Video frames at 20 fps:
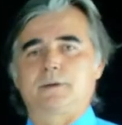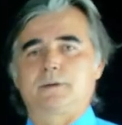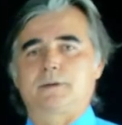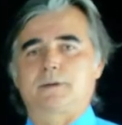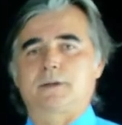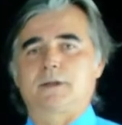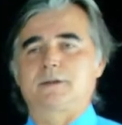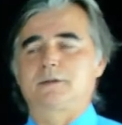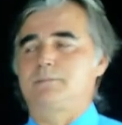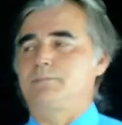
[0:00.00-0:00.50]

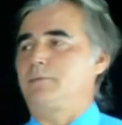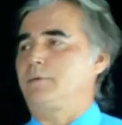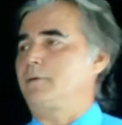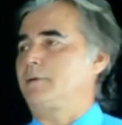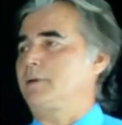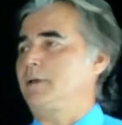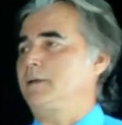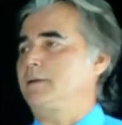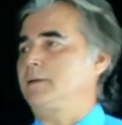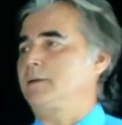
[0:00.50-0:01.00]

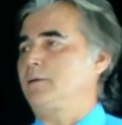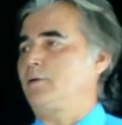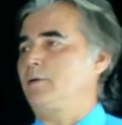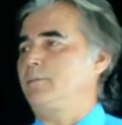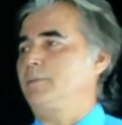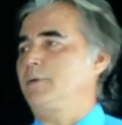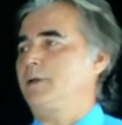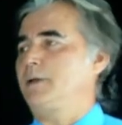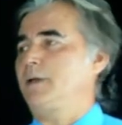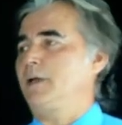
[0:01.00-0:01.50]
transport and
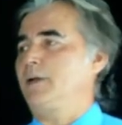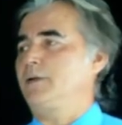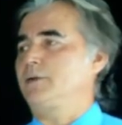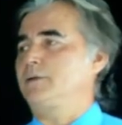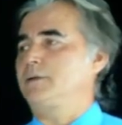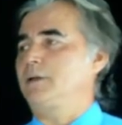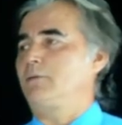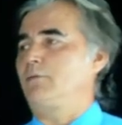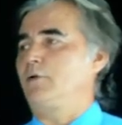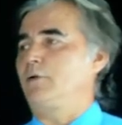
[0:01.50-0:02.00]

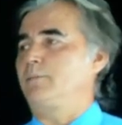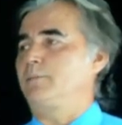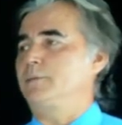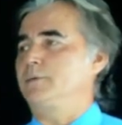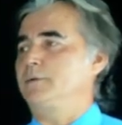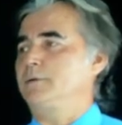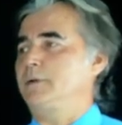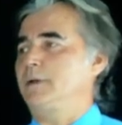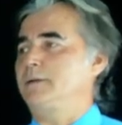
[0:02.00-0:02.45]
communication development